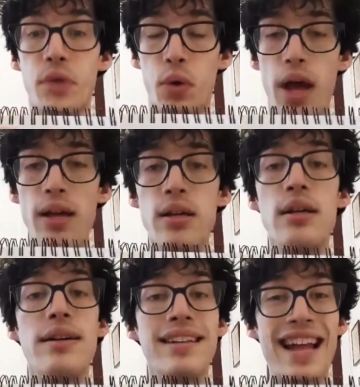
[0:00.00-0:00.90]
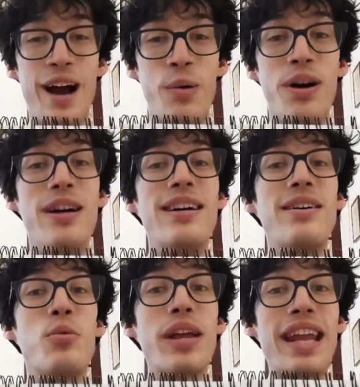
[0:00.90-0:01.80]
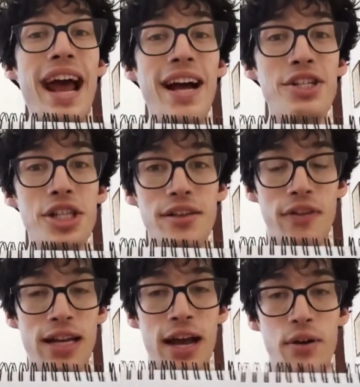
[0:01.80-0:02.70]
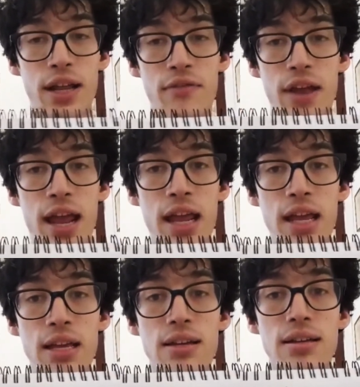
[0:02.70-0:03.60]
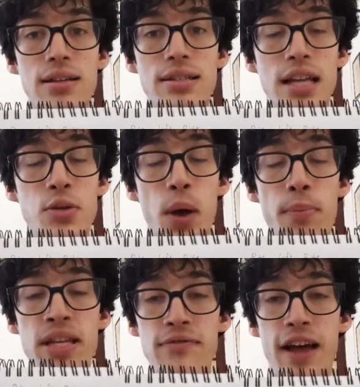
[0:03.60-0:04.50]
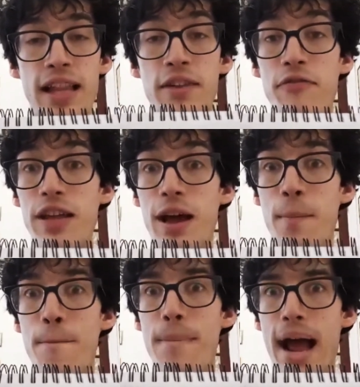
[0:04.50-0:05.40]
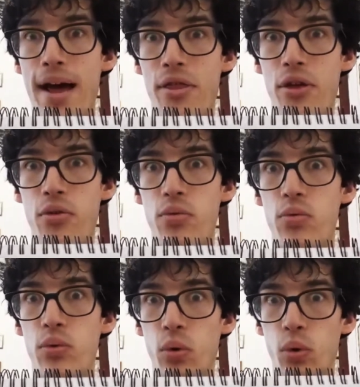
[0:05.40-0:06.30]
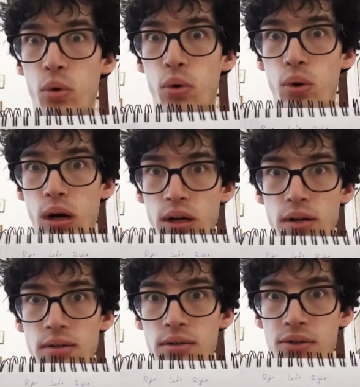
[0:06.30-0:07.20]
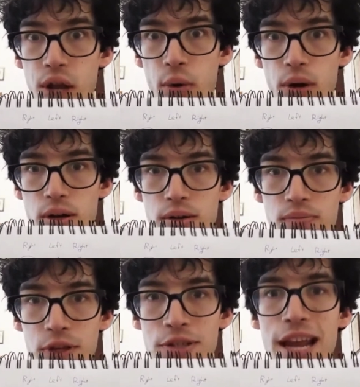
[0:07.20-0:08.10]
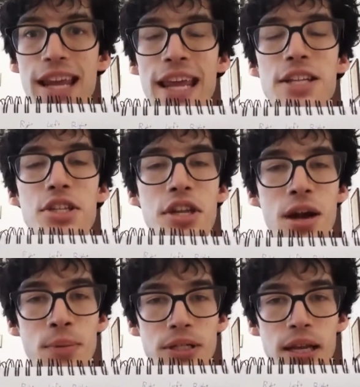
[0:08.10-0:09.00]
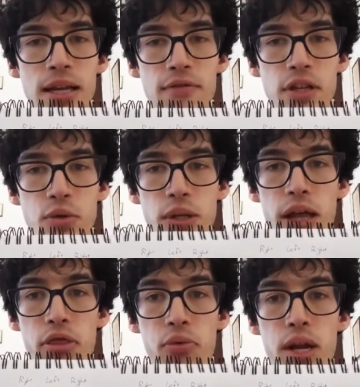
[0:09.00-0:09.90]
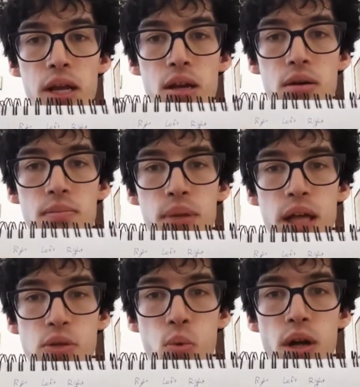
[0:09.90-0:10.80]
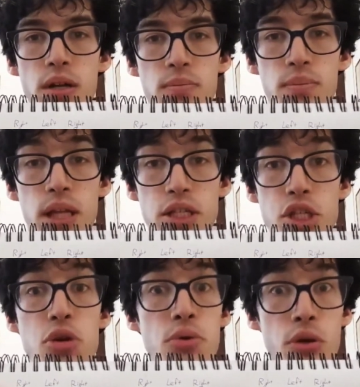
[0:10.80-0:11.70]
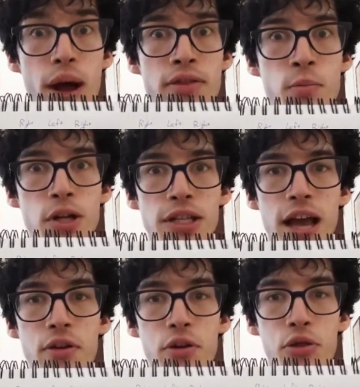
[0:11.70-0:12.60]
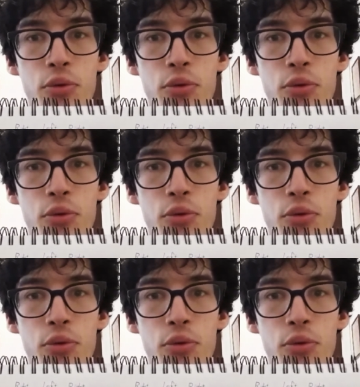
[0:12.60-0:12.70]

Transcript: Okay? Now, we can actually find out if a Siteswap is valid via math. Ooh. So, you take each of the numbers individually. 3 plus 1 plus 2. You add them all together.